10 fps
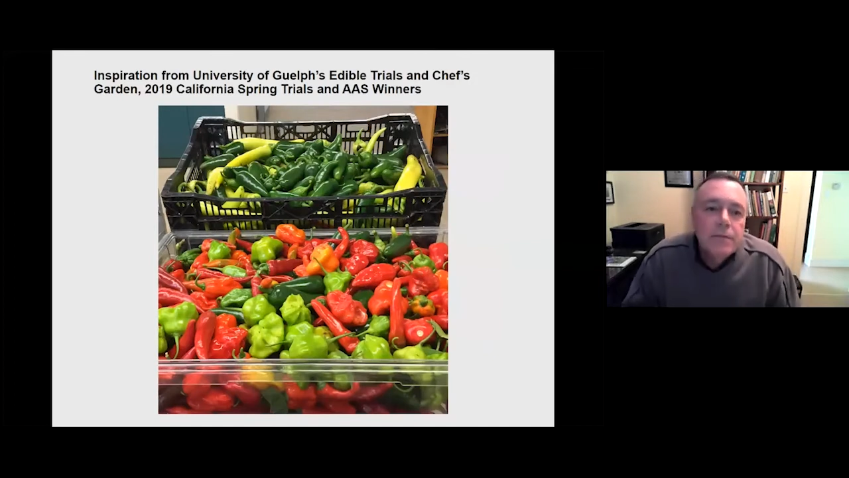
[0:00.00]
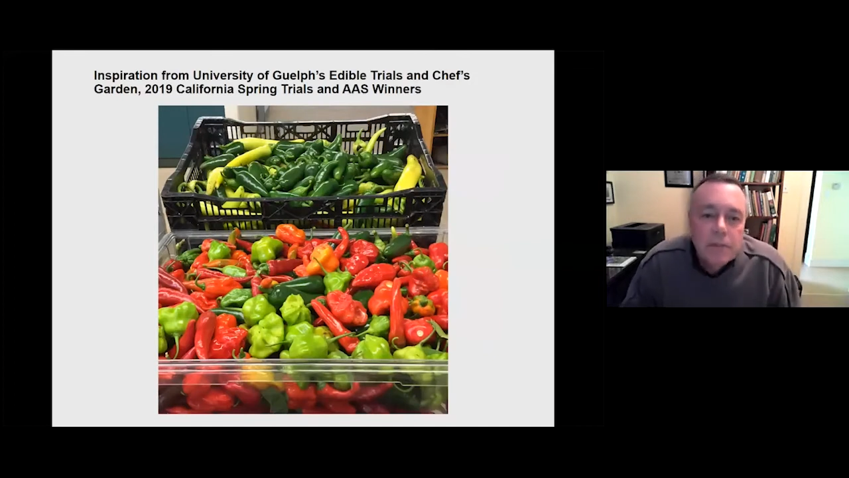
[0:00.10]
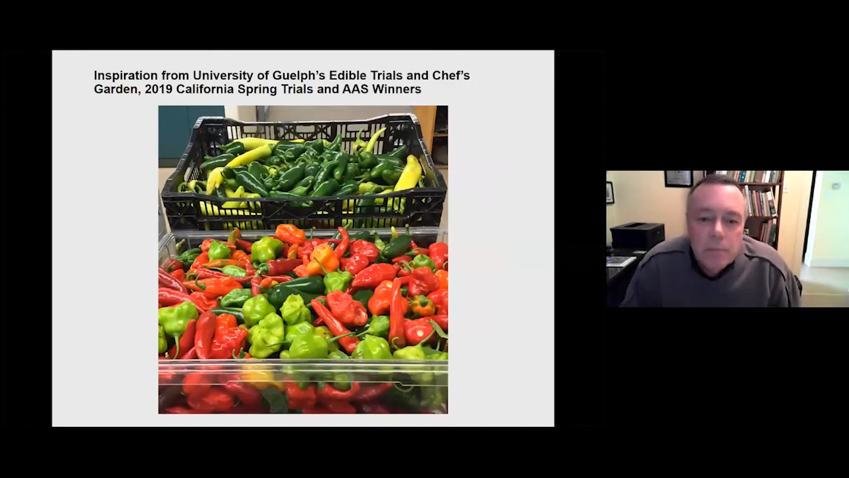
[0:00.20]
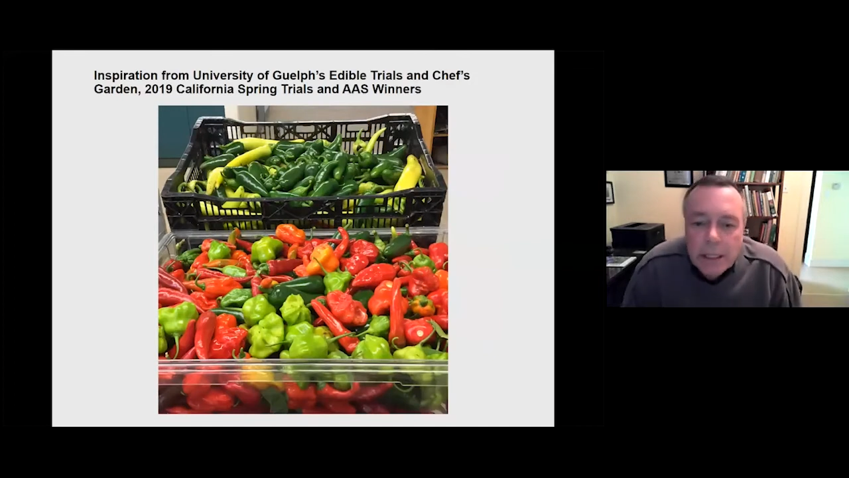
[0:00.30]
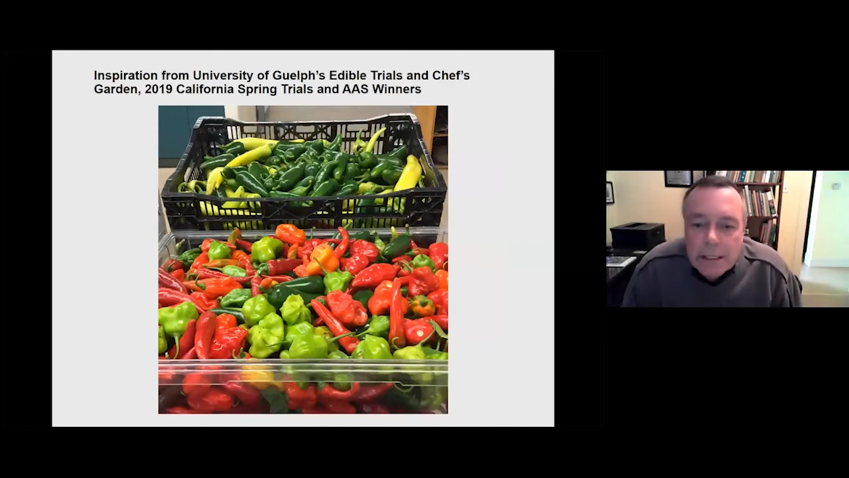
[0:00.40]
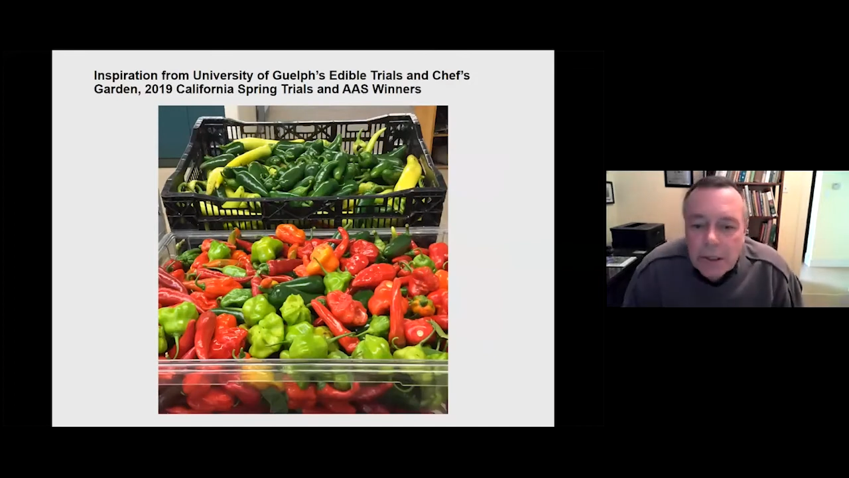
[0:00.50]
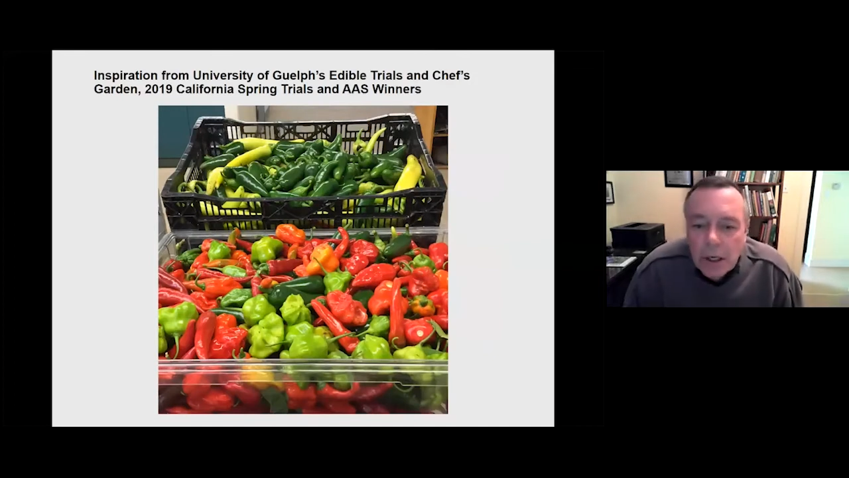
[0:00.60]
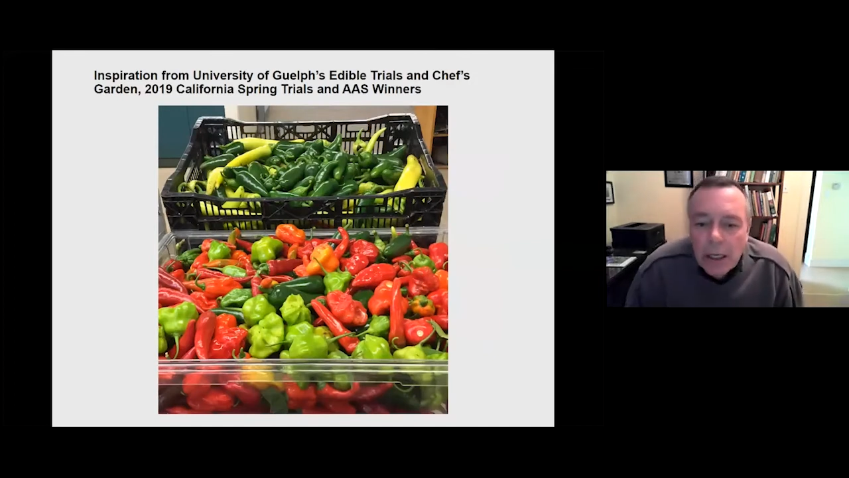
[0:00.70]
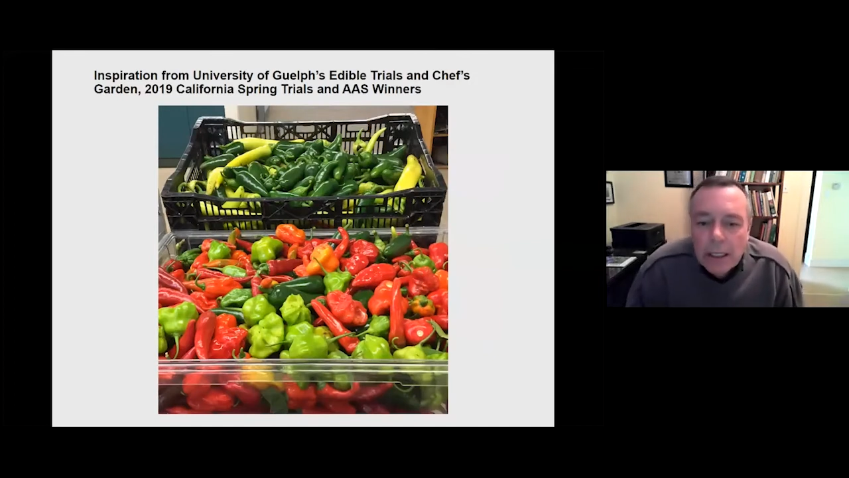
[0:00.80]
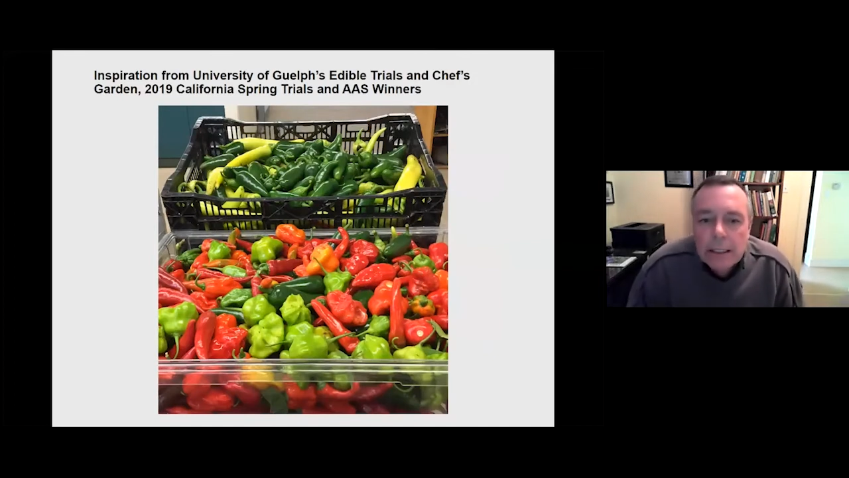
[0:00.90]
for my
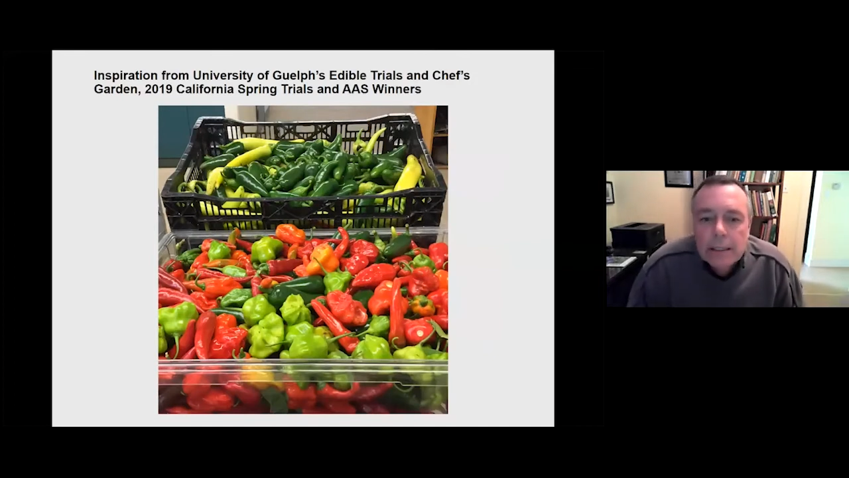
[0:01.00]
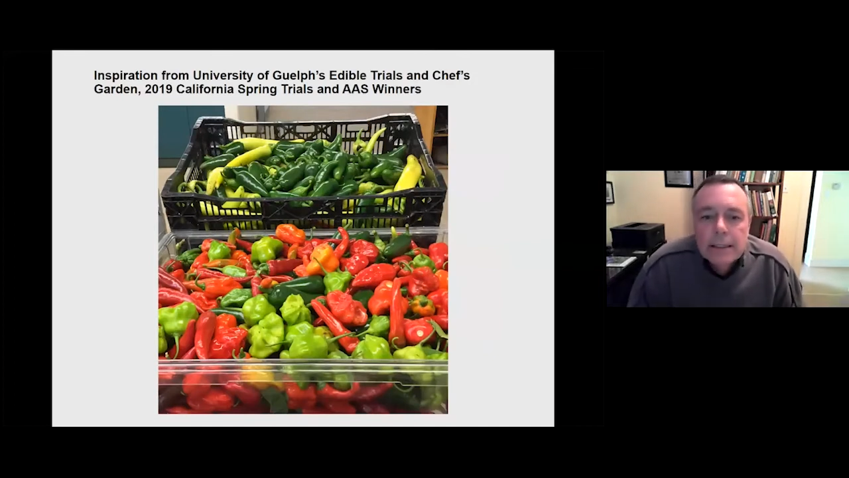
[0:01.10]
talk